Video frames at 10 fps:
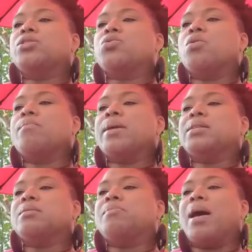
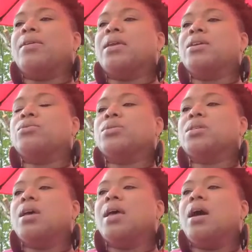tormented by the
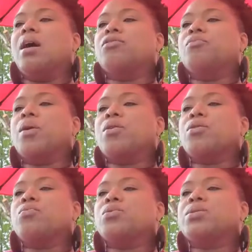guilt of
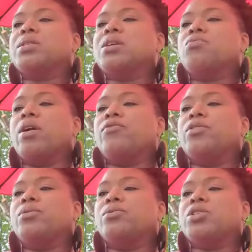murder will seek
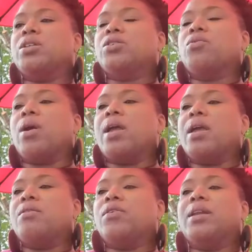refuge in the
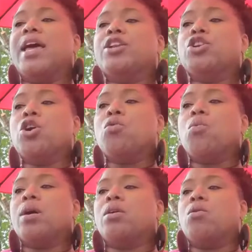grave. Let no
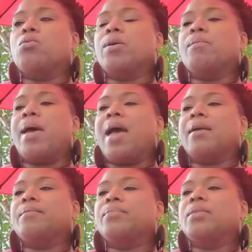one hold them back.
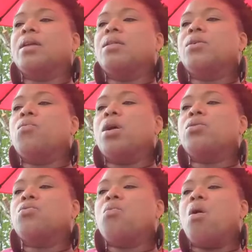The one
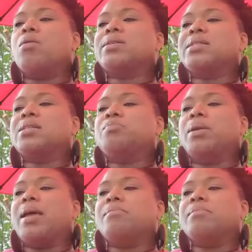who walks is
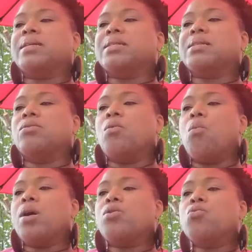blameless. The
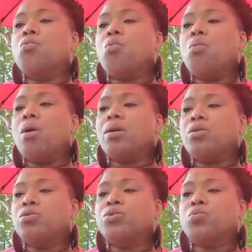one
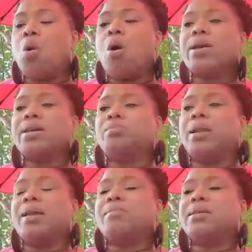whose walk is
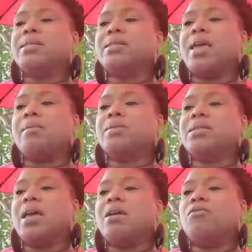blameless is kept
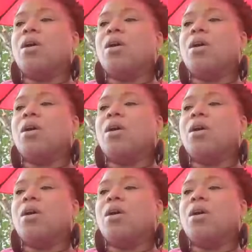safe.